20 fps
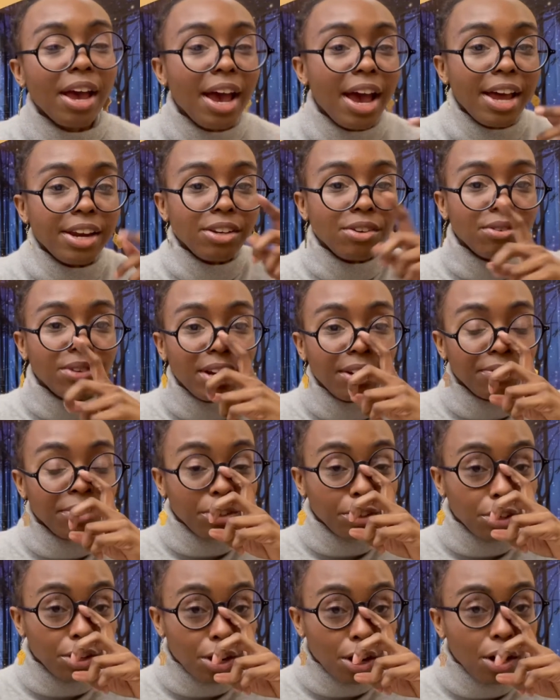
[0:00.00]
And you
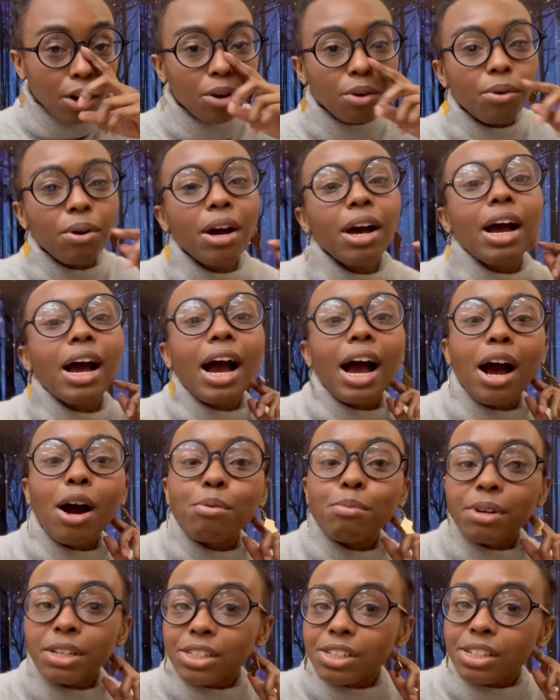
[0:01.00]
never know how
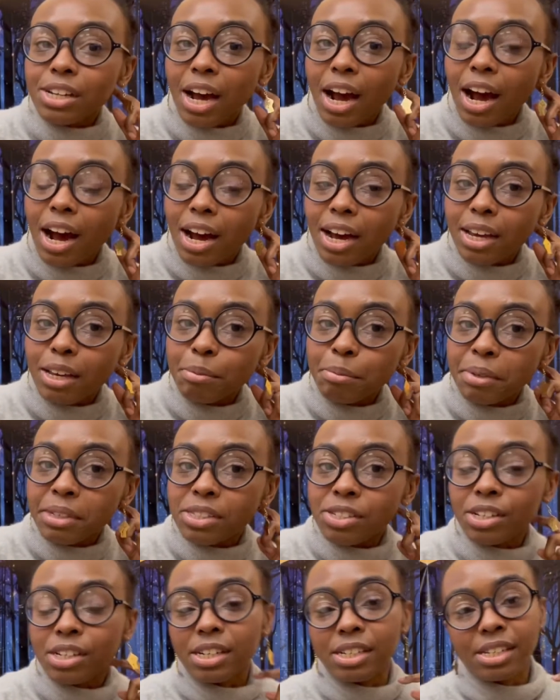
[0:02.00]
much time it's
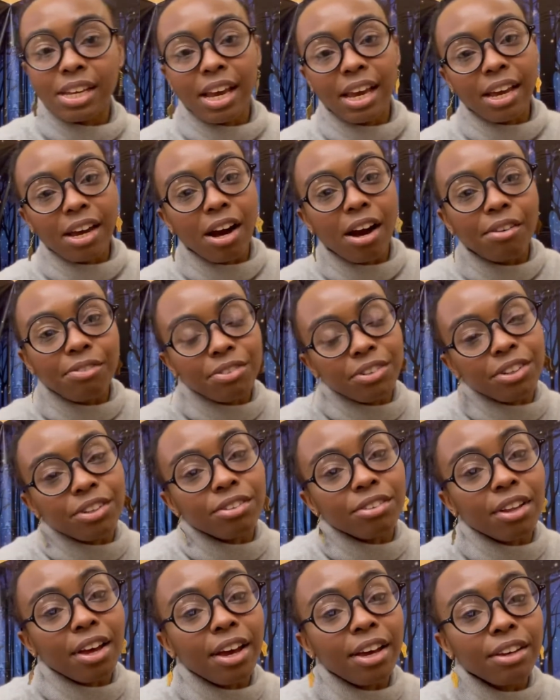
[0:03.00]
going to take off of your
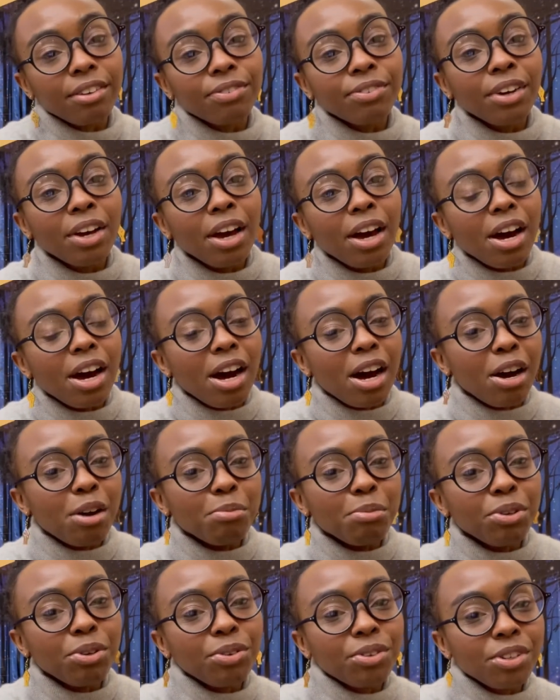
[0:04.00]
life
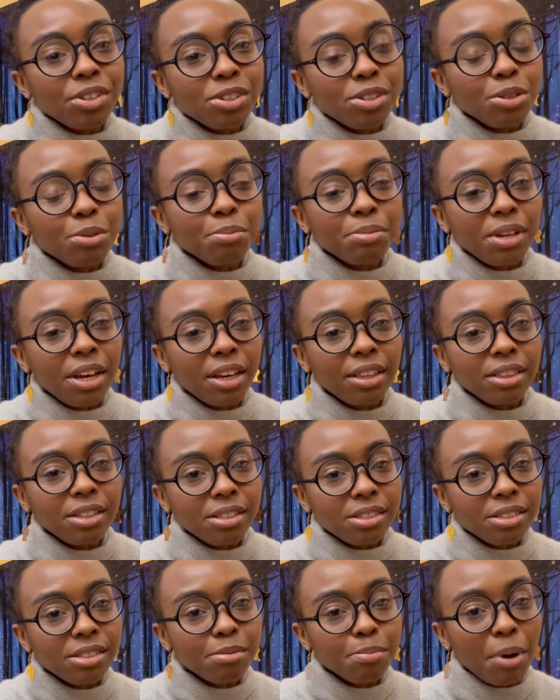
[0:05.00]
um, in order to obtain
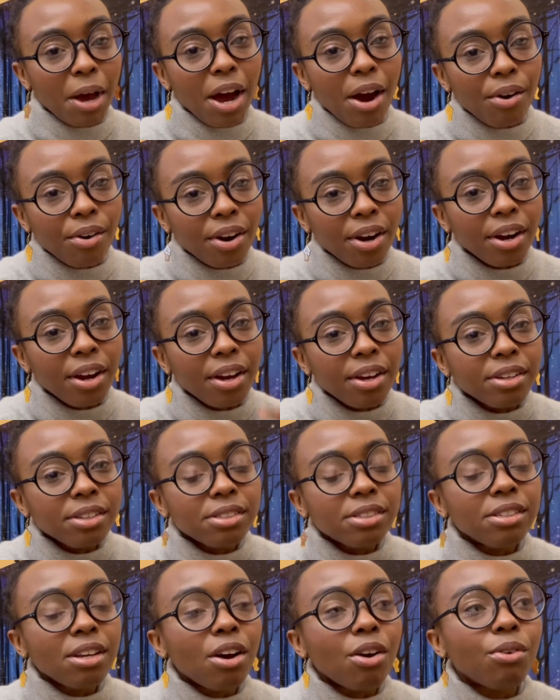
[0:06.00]
this power.
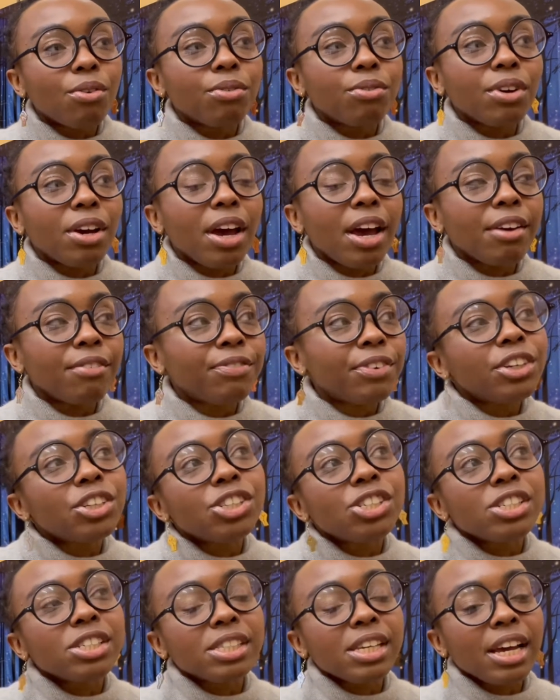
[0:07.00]
So at first
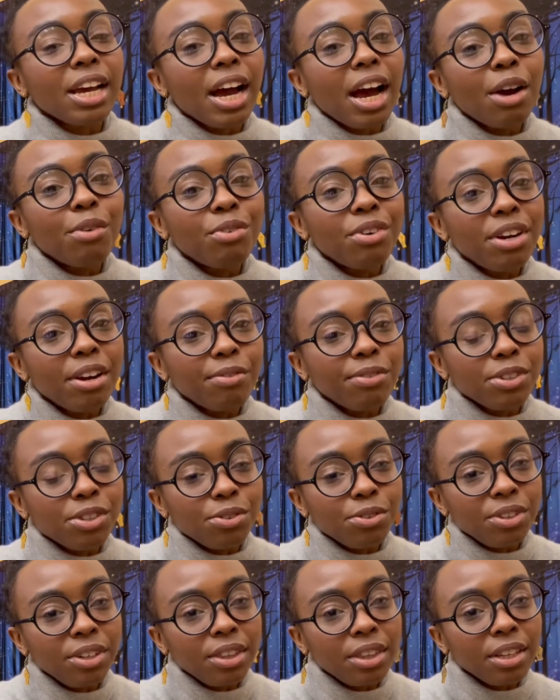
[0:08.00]
she's like, I would never
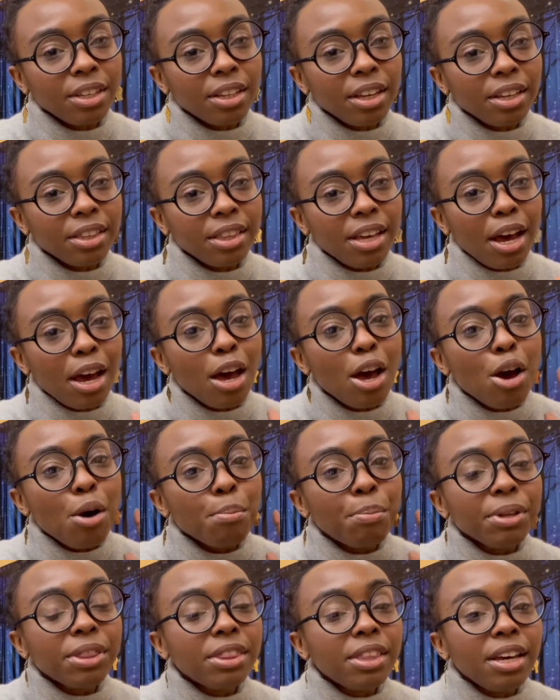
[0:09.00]
do anything like that.
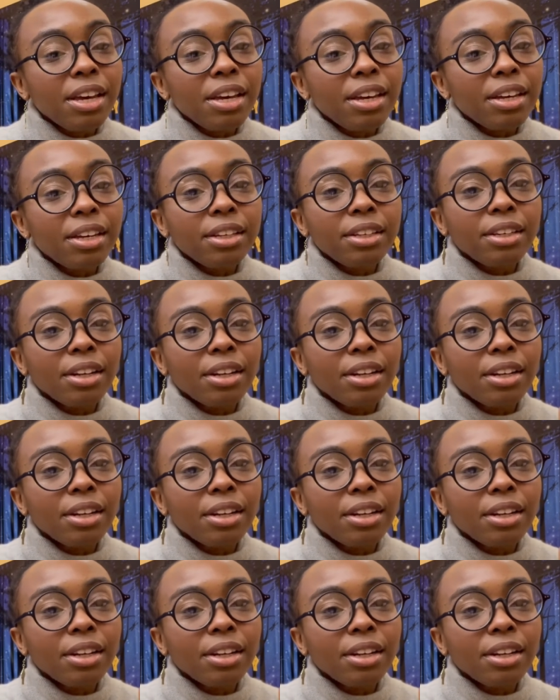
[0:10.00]
But then,